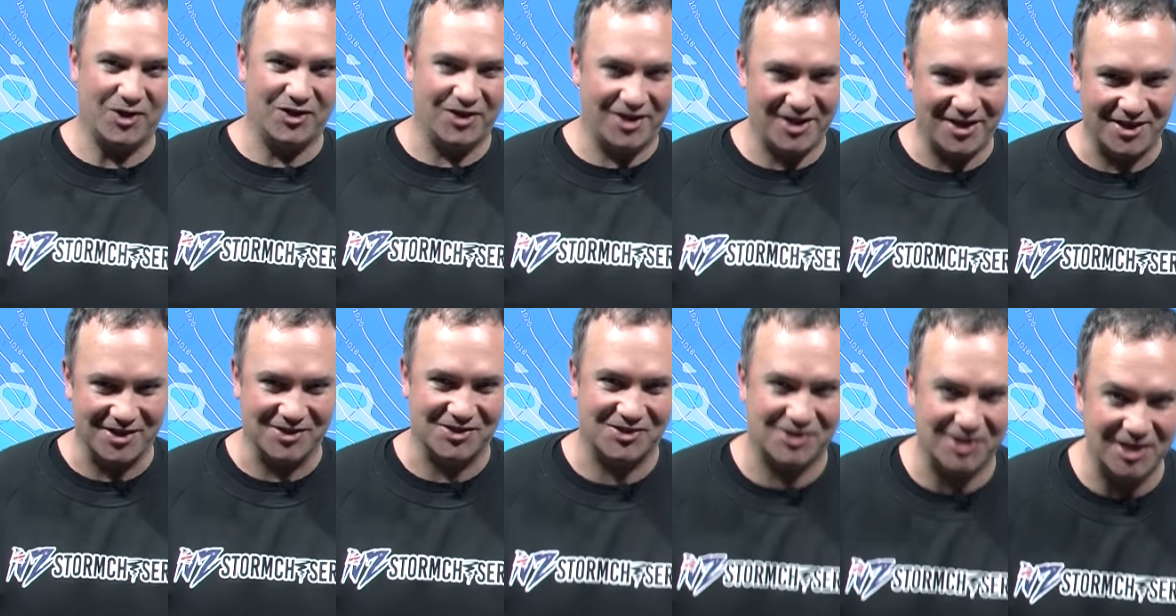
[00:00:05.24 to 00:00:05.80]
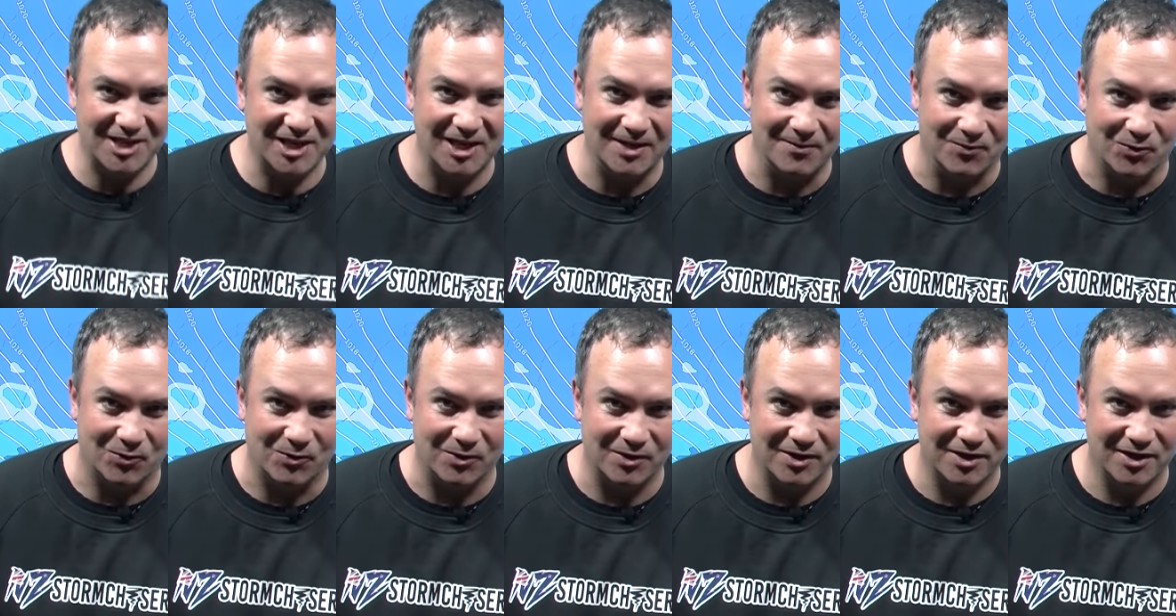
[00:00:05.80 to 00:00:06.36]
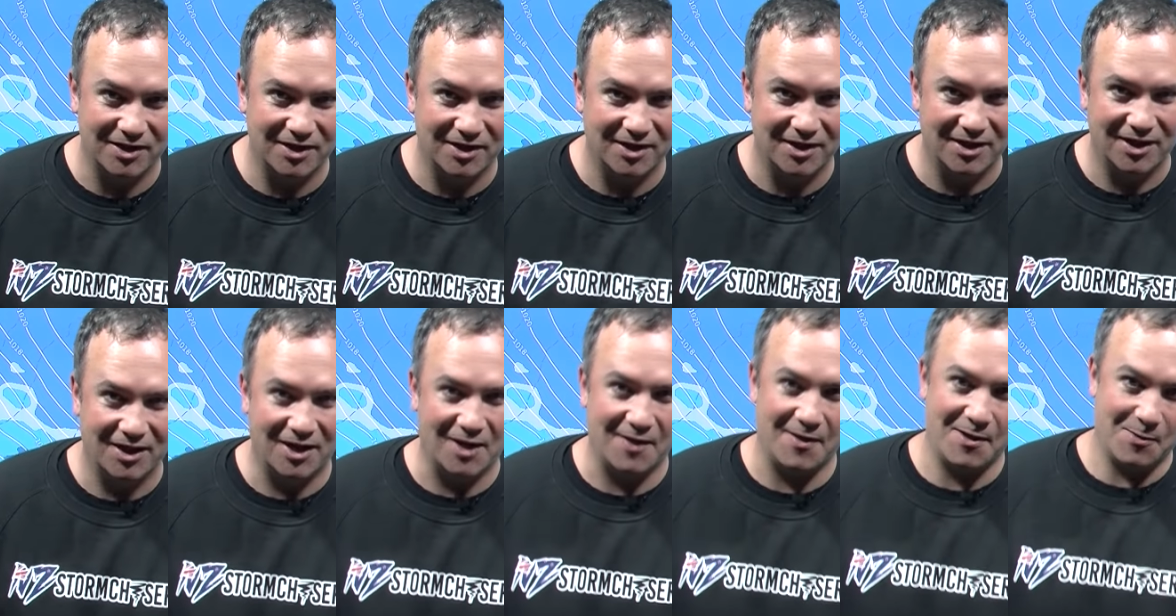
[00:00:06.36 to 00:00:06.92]
down to sea level.
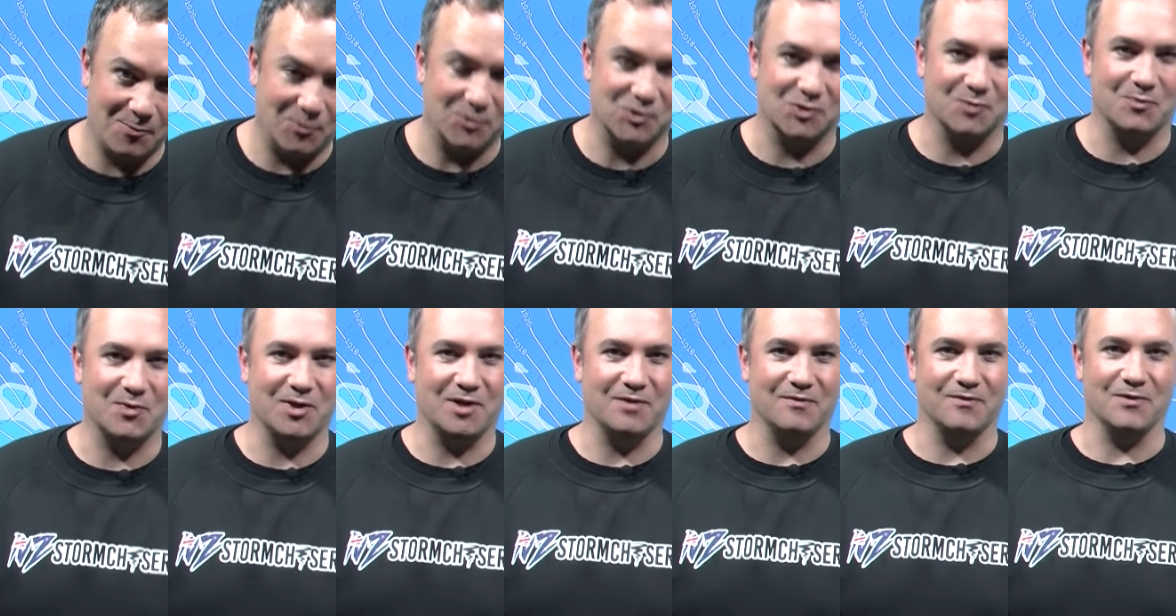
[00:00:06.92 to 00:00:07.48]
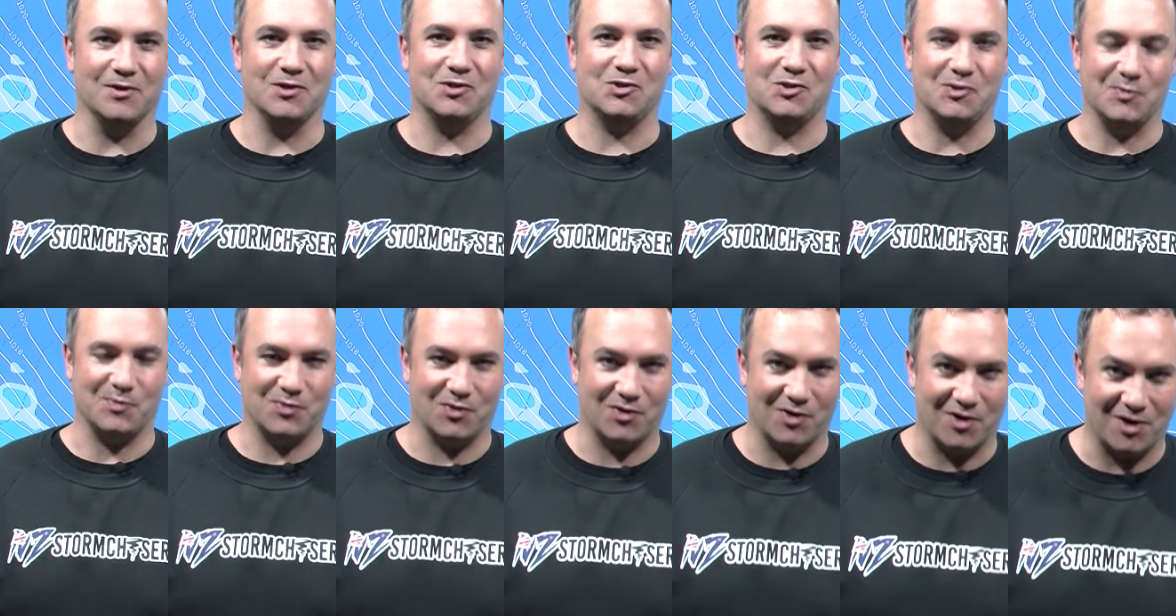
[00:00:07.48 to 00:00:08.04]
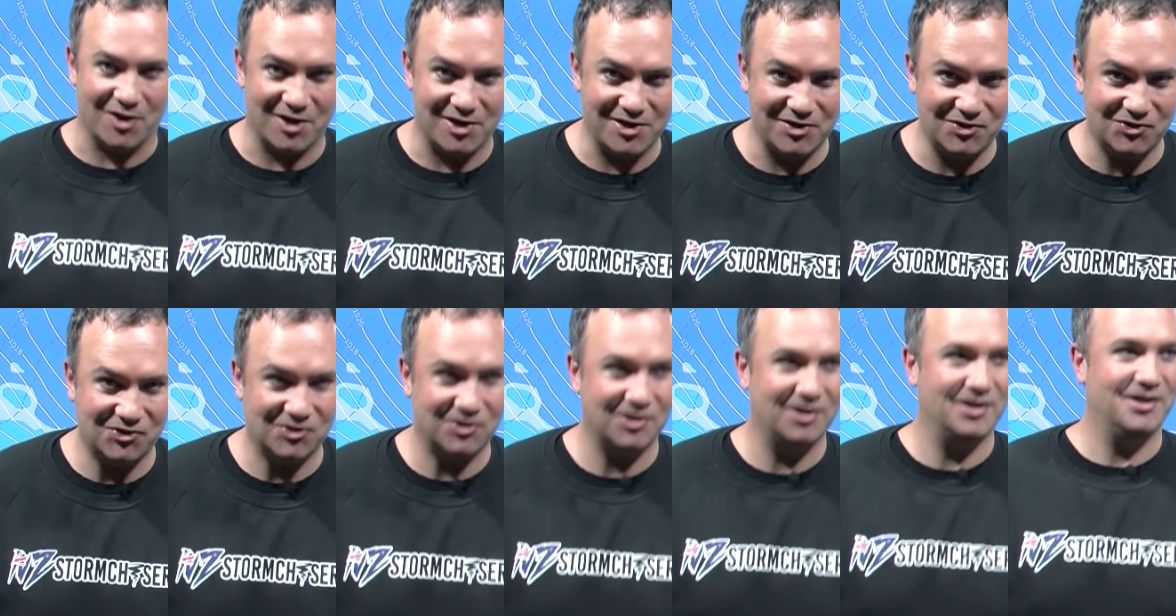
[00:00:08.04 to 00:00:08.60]
That was a bit of a
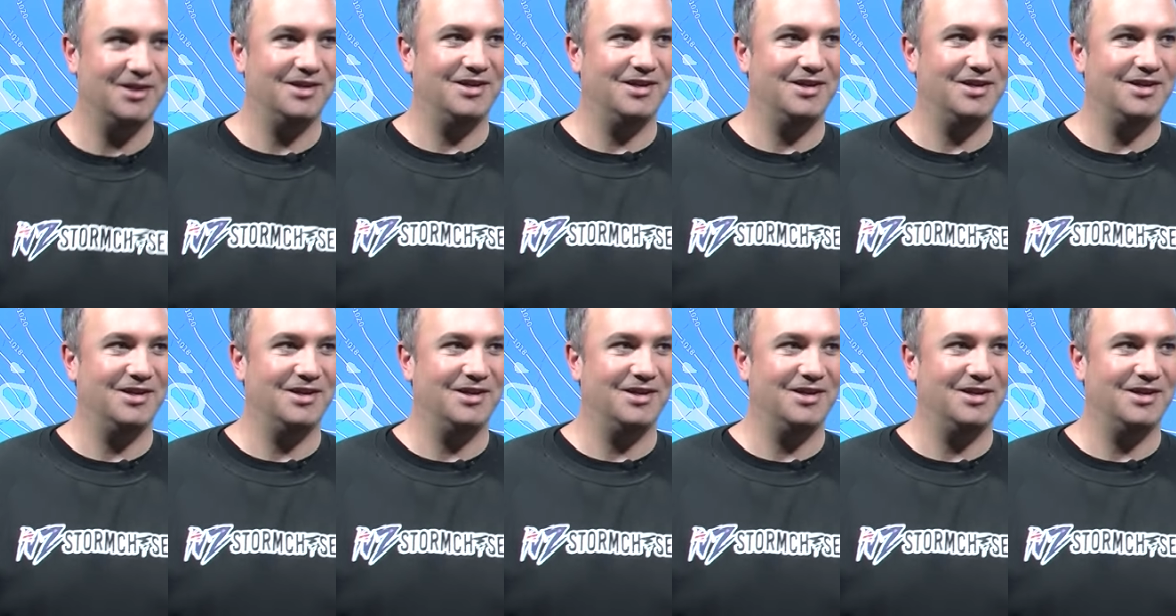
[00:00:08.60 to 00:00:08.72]
surprise.